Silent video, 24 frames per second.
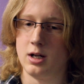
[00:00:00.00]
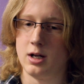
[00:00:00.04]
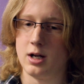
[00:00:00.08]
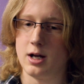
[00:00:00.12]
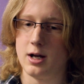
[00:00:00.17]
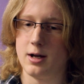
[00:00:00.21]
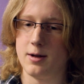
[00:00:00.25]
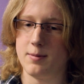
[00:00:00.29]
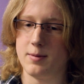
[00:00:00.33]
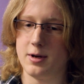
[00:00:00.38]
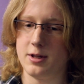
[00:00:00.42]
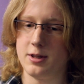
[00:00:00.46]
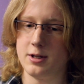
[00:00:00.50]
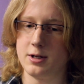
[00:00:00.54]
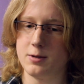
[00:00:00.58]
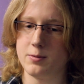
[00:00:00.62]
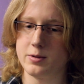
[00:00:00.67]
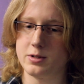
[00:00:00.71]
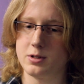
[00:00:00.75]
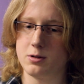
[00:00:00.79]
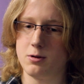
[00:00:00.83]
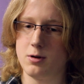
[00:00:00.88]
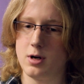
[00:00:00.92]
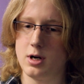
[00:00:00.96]
I think it
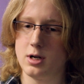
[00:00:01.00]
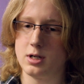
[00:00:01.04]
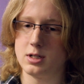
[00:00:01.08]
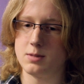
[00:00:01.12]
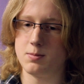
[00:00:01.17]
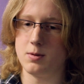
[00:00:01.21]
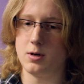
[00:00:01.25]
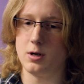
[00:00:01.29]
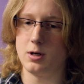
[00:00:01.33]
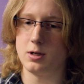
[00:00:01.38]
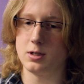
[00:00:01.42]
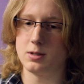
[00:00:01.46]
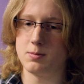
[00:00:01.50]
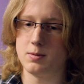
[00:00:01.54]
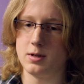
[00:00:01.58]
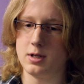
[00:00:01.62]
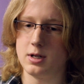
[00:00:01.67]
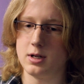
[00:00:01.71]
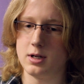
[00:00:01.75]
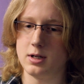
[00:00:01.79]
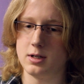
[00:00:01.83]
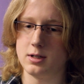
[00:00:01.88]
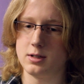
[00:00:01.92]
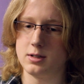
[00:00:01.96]
was a great experience
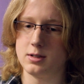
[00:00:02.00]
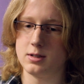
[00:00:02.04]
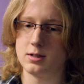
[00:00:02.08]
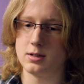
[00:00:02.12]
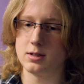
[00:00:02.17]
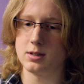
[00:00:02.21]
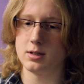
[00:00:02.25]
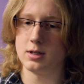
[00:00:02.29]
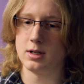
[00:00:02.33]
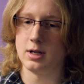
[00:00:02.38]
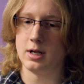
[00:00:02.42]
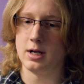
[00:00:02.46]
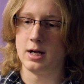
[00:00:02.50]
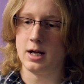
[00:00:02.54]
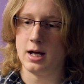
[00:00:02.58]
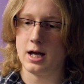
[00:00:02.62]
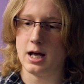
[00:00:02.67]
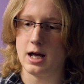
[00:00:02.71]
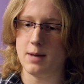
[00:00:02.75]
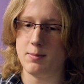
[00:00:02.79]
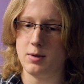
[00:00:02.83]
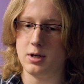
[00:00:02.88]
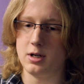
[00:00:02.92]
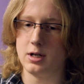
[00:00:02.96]
because,
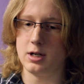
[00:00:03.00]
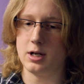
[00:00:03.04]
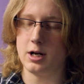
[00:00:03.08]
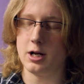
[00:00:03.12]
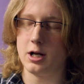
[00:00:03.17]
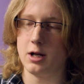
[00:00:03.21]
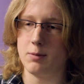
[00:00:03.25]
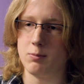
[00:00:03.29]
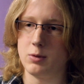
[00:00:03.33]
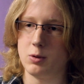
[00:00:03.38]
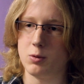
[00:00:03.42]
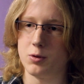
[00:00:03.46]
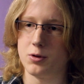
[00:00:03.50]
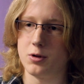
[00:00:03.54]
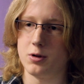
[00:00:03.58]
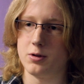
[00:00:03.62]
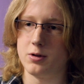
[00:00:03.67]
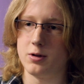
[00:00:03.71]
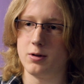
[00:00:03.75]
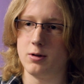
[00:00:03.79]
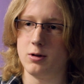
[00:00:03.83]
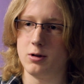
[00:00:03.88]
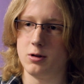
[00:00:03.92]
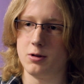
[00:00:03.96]
I mean, it helped me with all
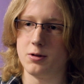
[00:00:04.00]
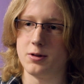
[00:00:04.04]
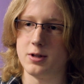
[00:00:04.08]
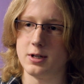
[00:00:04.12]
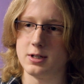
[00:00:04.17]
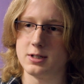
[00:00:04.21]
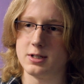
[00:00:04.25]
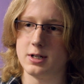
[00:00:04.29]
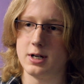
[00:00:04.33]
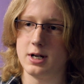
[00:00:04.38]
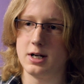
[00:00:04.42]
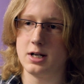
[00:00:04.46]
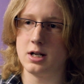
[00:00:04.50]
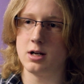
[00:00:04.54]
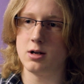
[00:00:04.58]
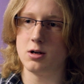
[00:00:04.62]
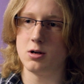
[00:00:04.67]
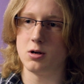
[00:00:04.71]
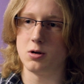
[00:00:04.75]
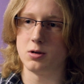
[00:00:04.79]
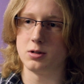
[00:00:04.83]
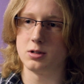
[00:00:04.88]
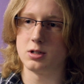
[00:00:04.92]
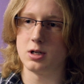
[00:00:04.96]
the little things that I didn't
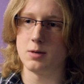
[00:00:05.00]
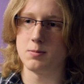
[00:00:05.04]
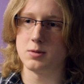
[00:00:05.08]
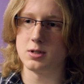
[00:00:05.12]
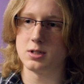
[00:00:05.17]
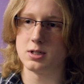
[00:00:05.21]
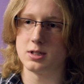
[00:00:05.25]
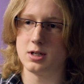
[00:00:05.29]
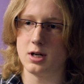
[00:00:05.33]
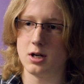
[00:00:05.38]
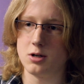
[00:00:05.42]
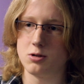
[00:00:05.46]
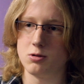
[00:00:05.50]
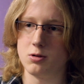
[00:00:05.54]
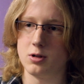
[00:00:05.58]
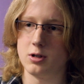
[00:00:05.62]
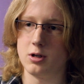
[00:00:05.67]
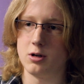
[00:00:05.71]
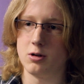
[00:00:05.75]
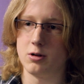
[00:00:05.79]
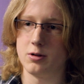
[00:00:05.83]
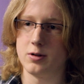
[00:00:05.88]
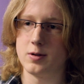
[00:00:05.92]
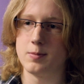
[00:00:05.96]
know in terms of scheduling
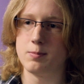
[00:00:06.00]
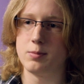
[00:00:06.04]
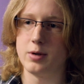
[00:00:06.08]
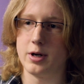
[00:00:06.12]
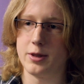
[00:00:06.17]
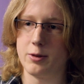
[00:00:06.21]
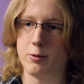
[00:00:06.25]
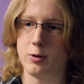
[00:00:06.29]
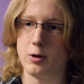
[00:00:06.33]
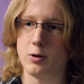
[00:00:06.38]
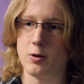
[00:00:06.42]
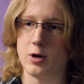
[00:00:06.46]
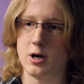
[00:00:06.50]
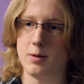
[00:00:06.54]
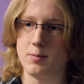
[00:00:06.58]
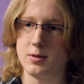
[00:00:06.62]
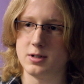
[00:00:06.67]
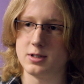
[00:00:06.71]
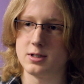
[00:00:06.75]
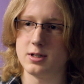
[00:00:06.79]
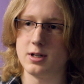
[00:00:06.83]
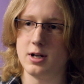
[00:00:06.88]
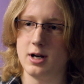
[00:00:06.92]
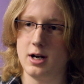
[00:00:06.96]
and all the breadth
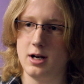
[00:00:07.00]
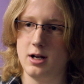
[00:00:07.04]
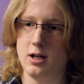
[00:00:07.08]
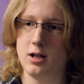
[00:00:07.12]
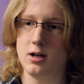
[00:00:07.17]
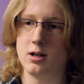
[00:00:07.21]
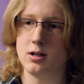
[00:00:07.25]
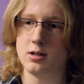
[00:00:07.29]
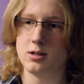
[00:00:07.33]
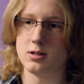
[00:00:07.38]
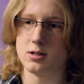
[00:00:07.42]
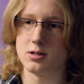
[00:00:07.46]
requirements that I needed.